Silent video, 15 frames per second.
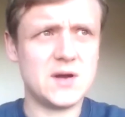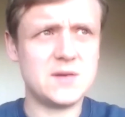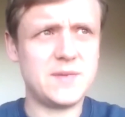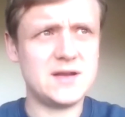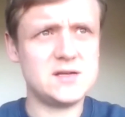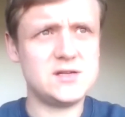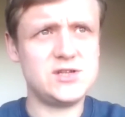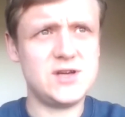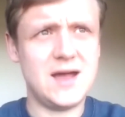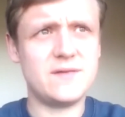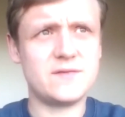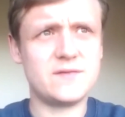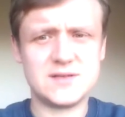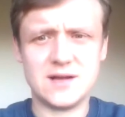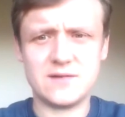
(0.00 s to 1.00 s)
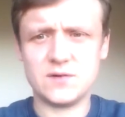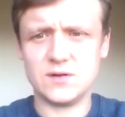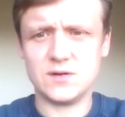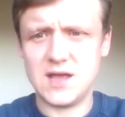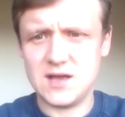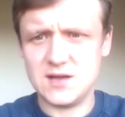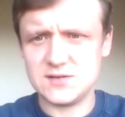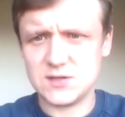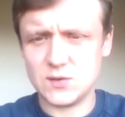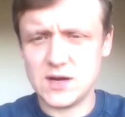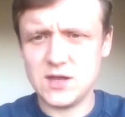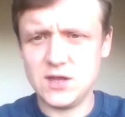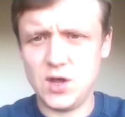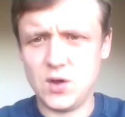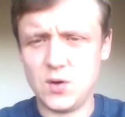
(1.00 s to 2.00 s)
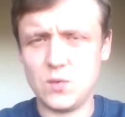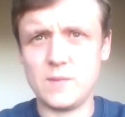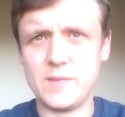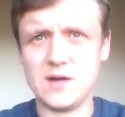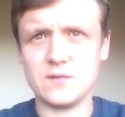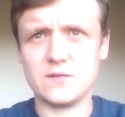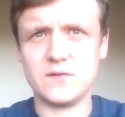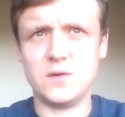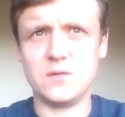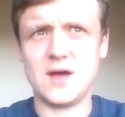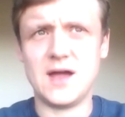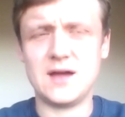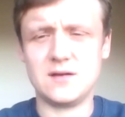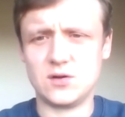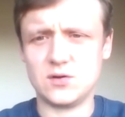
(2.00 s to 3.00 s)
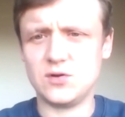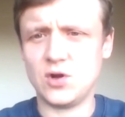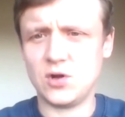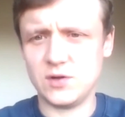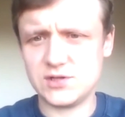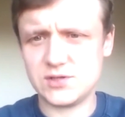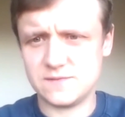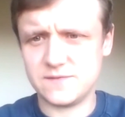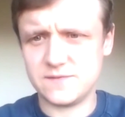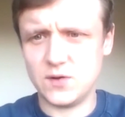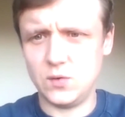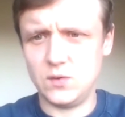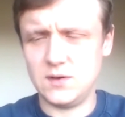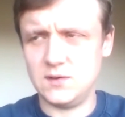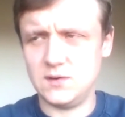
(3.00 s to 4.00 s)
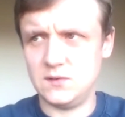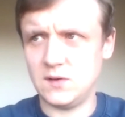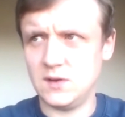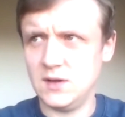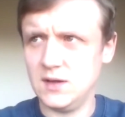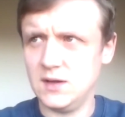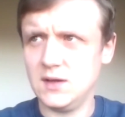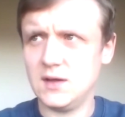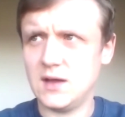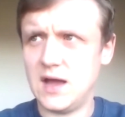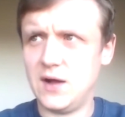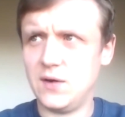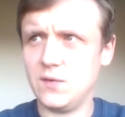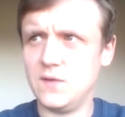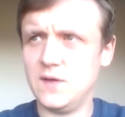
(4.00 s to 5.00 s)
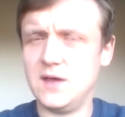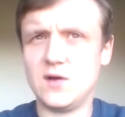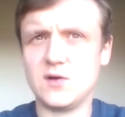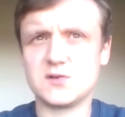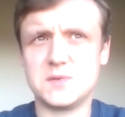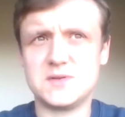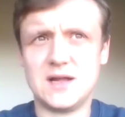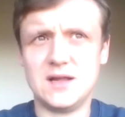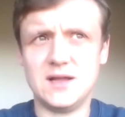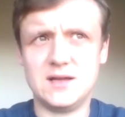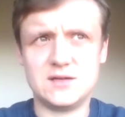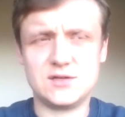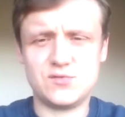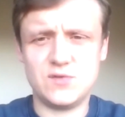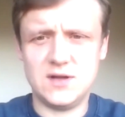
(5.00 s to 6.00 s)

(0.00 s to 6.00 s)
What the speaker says: been a chef for several years, so I knew about food. I had a good knowledge of food and how the hospitality industry